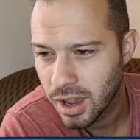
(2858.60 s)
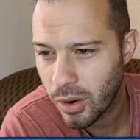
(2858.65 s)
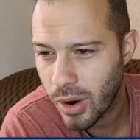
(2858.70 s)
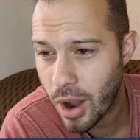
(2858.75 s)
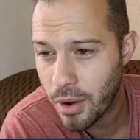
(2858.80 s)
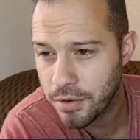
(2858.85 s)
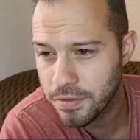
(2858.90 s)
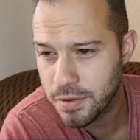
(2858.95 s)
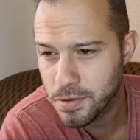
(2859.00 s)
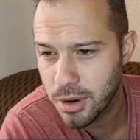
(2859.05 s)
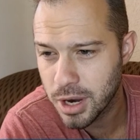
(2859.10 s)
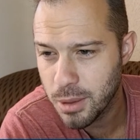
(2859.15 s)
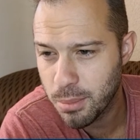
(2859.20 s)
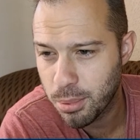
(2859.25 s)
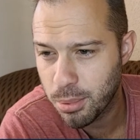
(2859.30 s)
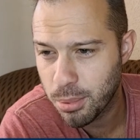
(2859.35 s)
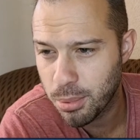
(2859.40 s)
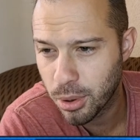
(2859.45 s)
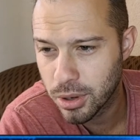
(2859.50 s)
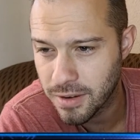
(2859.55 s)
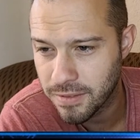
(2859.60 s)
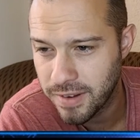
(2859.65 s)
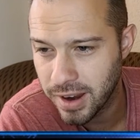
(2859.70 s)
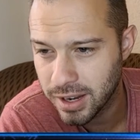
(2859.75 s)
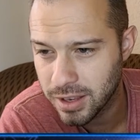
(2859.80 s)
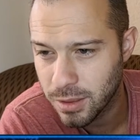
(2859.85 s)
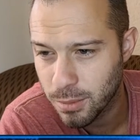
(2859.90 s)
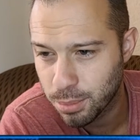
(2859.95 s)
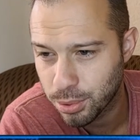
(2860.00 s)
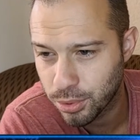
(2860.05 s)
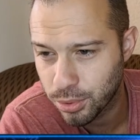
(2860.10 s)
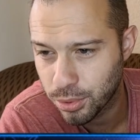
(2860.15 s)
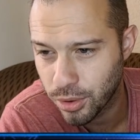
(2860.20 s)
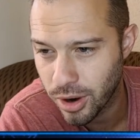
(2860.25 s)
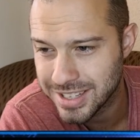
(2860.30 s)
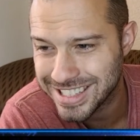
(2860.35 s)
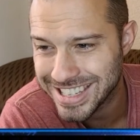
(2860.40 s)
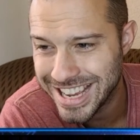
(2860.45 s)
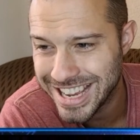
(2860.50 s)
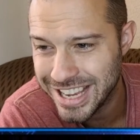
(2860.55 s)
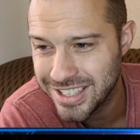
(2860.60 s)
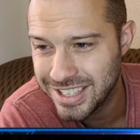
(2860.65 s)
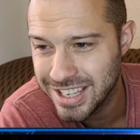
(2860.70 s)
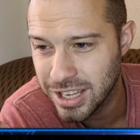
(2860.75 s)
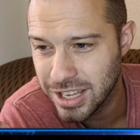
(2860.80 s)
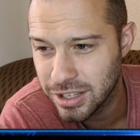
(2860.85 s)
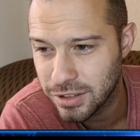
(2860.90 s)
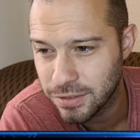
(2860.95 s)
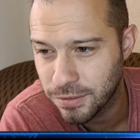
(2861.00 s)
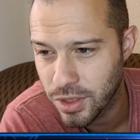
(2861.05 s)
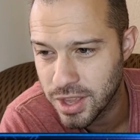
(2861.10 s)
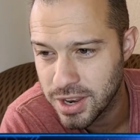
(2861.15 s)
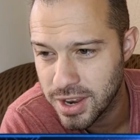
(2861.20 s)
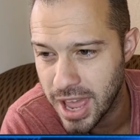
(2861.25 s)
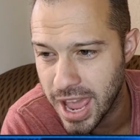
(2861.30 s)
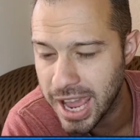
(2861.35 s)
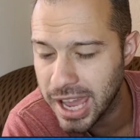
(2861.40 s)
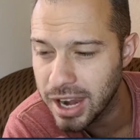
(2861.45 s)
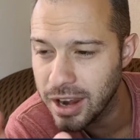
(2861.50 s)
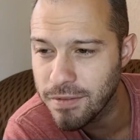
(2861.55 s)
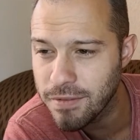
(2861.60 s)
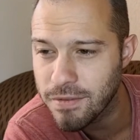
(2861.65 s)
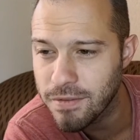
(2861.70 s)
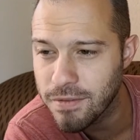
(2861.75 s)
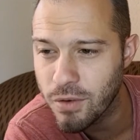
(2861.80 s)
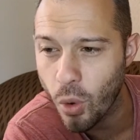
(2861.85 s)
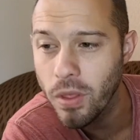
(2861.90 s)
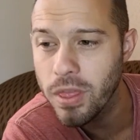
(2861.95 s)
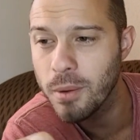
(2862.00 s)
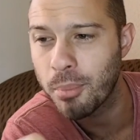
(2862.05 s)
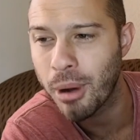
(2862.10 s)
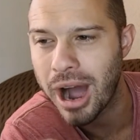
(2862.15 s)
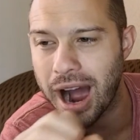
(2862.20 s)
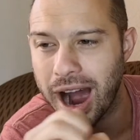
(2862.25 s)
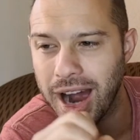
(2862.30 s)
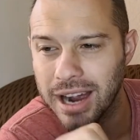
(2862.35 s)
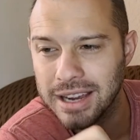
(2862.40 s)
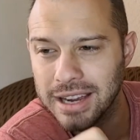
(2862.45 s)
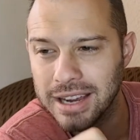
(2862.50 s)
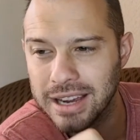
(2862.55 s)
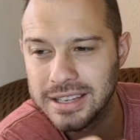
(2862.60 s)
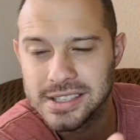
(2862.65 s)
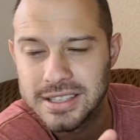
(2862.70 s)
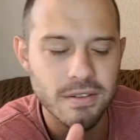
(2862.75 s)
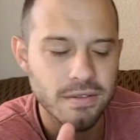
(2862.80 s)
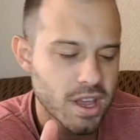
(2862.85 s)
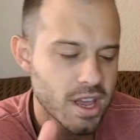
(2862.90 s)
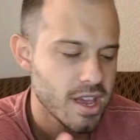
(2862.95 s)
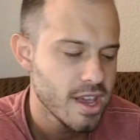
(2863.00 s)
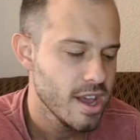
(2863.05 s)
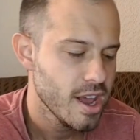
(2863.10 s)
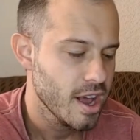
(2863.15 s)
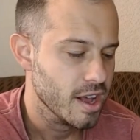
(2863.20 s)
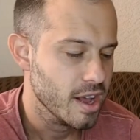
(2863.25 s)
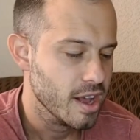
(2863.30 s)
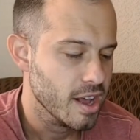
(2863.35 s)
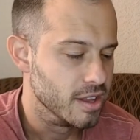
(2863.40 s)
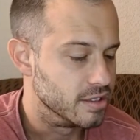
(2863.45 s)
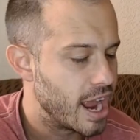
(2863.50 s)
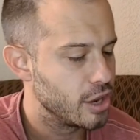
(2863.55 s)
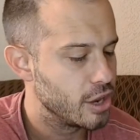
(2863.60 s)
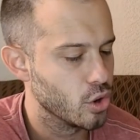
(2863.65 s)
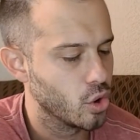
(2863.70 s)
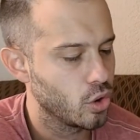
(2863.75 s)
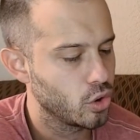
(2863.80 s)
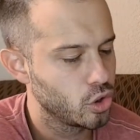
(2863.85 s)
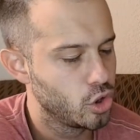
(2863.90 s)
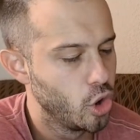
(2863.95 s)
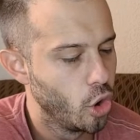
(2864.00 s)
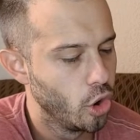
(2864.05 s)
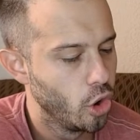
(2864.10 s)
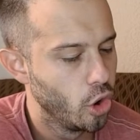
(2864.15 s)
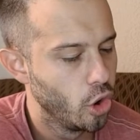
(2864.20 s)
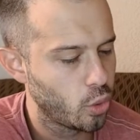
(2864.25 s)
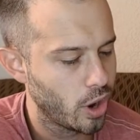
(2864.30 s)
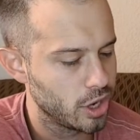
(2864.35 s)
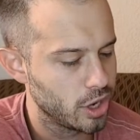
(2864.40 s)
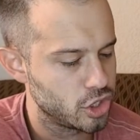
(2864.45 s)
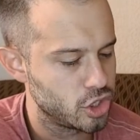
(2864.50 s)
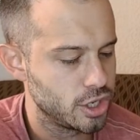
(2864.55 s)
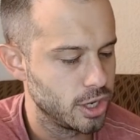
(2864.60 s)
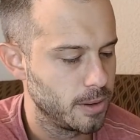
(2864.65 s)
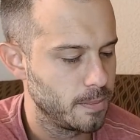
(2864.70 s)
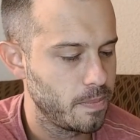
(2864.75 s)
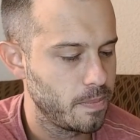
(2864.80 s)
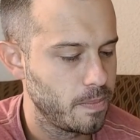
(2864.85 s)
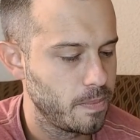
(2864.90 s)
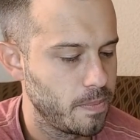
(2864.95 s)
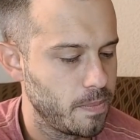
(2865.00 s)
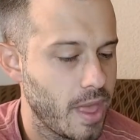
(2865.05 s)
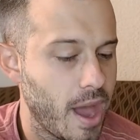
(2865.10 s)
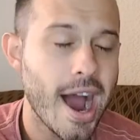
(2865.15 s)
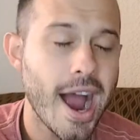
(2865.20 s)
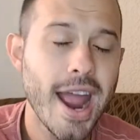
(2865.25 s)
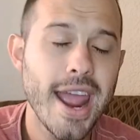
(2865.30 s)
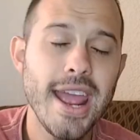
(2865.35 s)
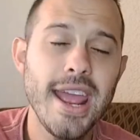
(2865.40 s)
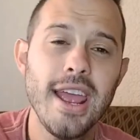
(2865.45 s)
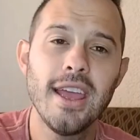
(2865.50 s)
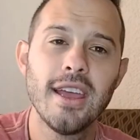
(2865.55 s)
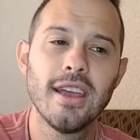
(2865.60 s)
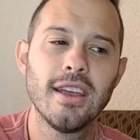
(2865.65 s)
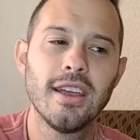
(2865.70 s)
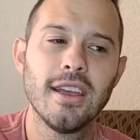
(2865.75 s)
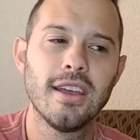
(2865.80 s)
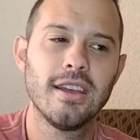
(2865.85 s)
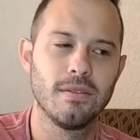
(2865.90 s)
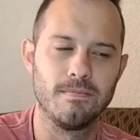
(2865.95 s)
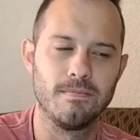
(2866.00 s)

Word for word: how out of the money puts affect the price. Is it for the negative or the positive? Daniel, good question. I